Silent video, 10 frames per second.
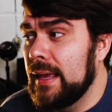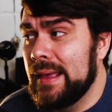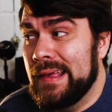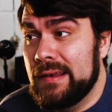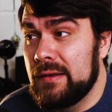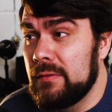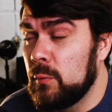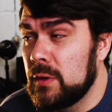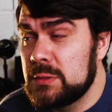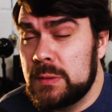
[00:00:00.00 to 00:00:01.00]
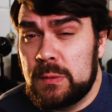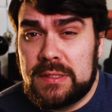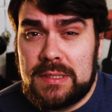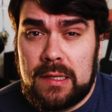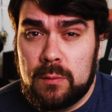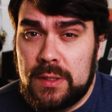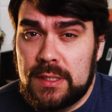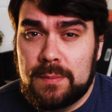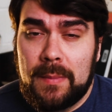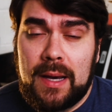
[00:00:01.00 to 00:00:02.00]
And once we were set, we
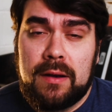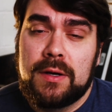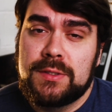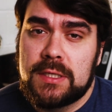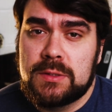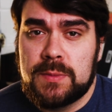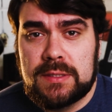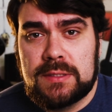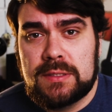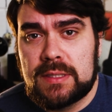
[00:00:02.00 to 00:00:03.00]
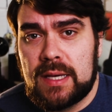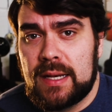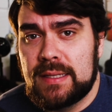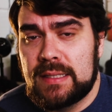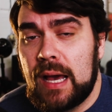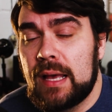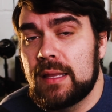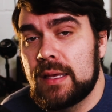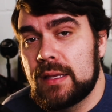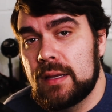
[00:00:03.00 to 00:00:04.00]
did minor adjustments to kind of
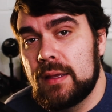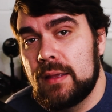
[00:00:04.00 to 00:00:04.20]
dial in